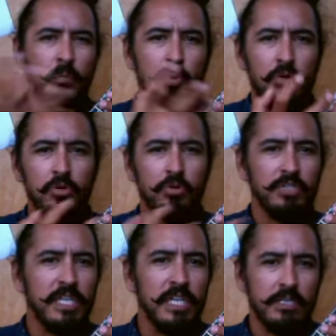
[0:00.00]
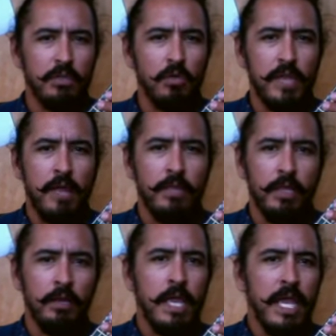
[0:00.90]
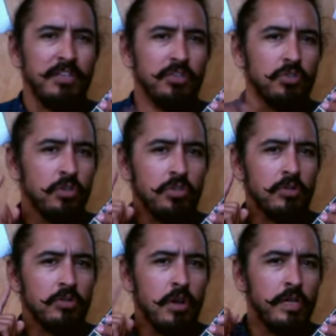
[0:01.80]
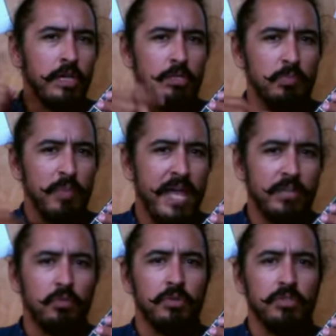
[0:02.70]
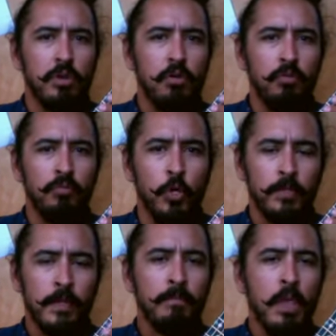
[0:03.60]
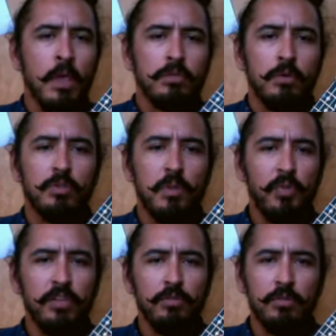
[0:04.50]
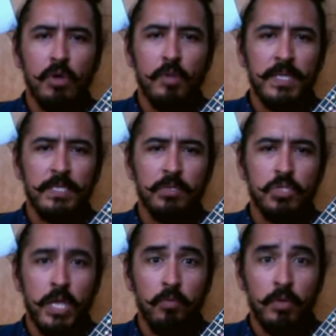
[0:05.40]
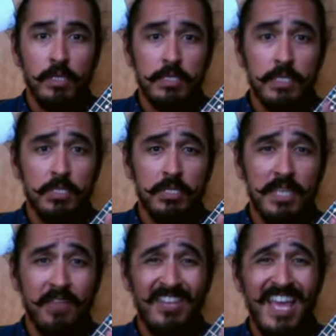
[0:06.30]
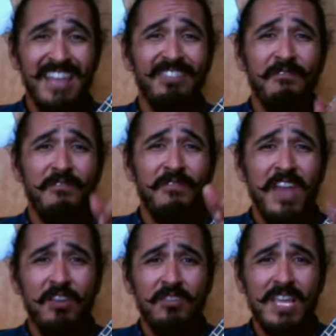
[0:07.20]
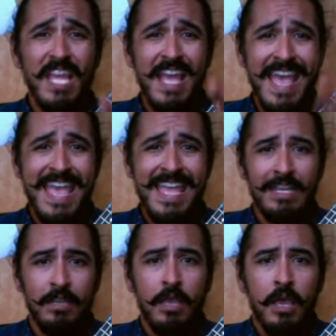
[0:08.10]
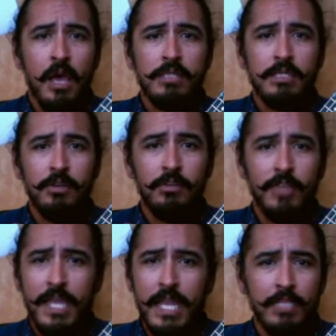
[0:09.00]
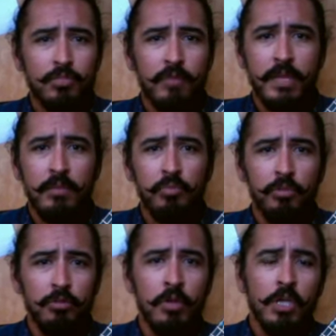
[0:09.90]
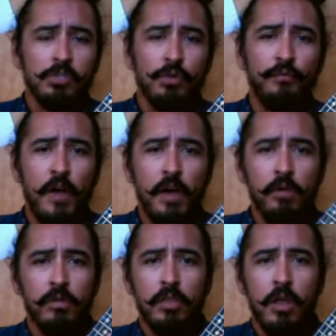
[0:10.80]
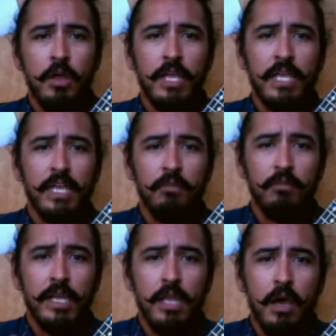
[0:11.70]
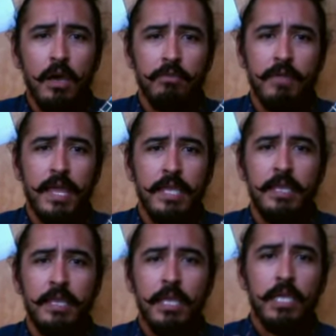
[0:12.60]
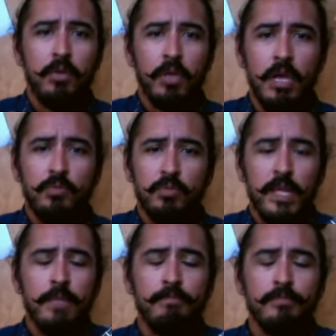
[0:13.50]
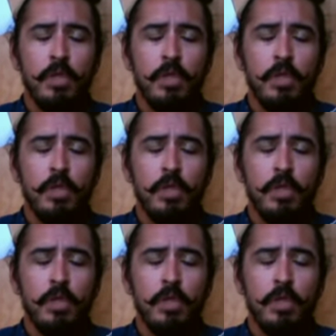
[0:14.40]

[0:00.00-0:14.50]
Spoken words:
pull to get us go down there and to turn our ears back towards our home note. So as we play through You Are My Sunshine, we're going to see G7 at the very end. Until then, it's red and blue, so follow along and get ready on red. Here it comes. Ready?